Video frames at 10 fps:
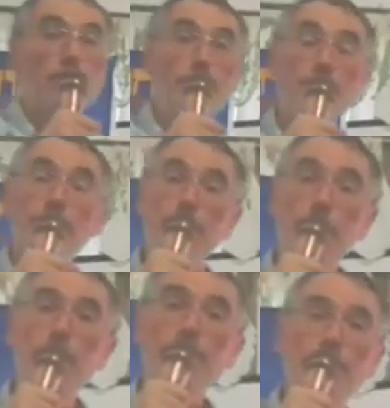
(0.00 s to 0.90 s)
Does that
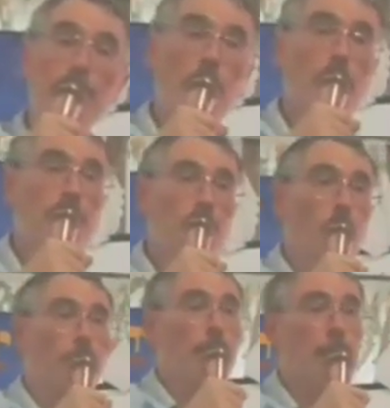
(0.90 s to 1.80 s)
mean that now it's
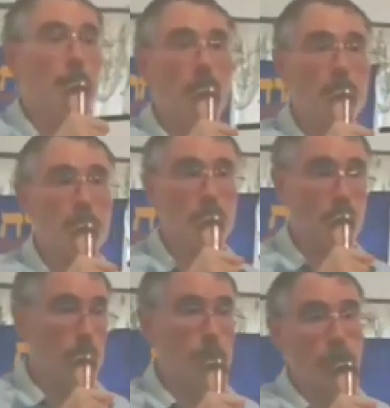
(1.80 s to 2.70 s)
okay
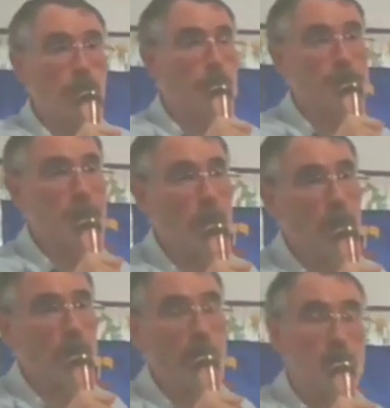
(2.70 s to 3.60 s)
to murder
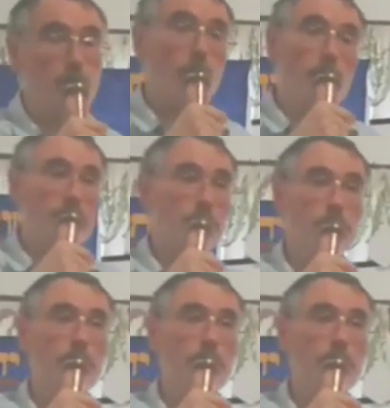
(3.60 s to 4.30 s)
someone as long as you